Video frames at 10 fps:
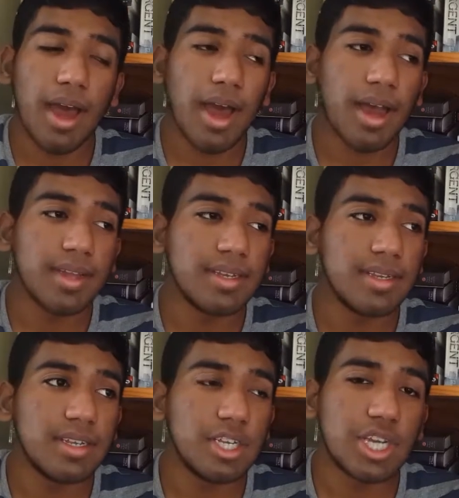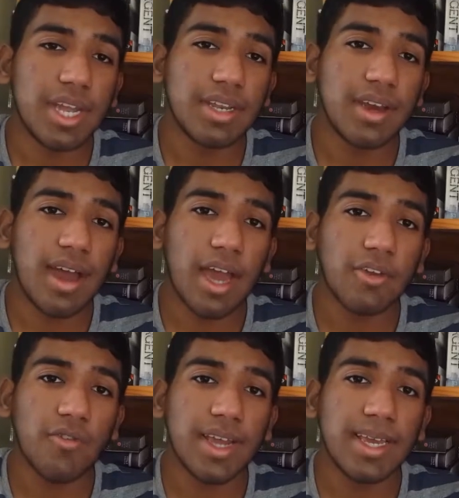and gender
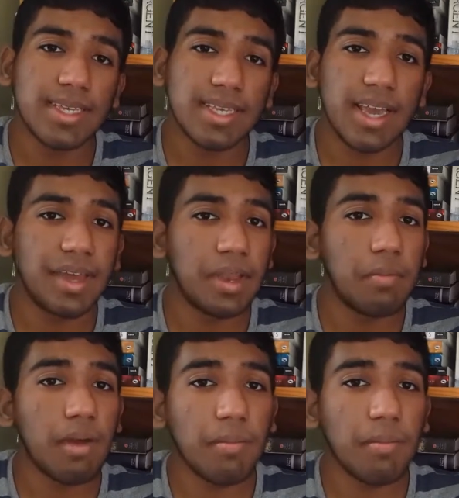and race in